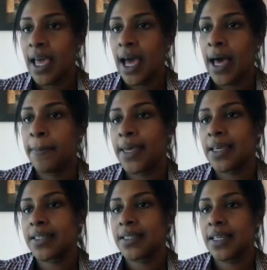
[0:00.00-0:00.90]
I'm
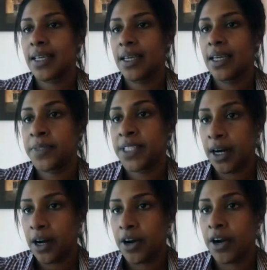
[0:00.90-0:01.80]
based in
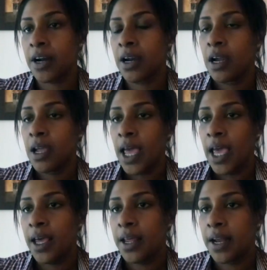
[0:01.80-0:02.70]
Dakar,
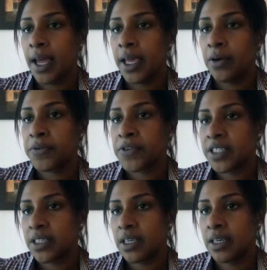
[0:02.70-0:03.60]
and I
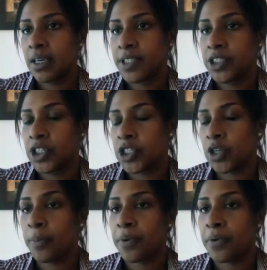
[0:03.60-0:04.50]
oversee the digital
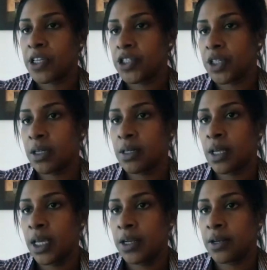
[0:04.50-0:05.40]
operation
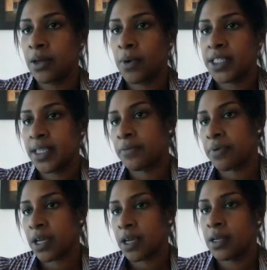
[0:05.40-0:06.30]
in the West
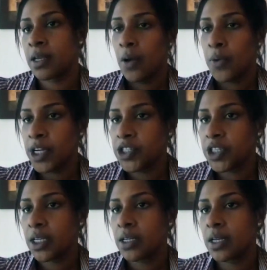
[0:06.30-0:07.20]
African
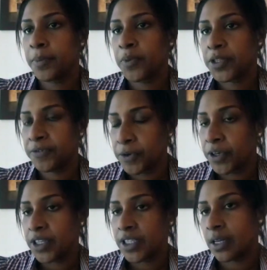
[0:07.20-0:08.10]
region with a
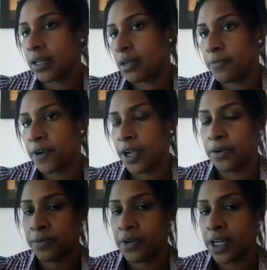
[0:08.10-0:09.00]
focus on
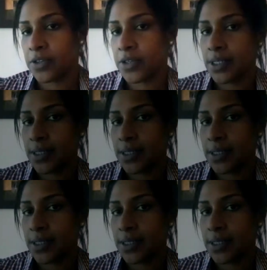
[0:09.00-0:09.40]
Francophone countries.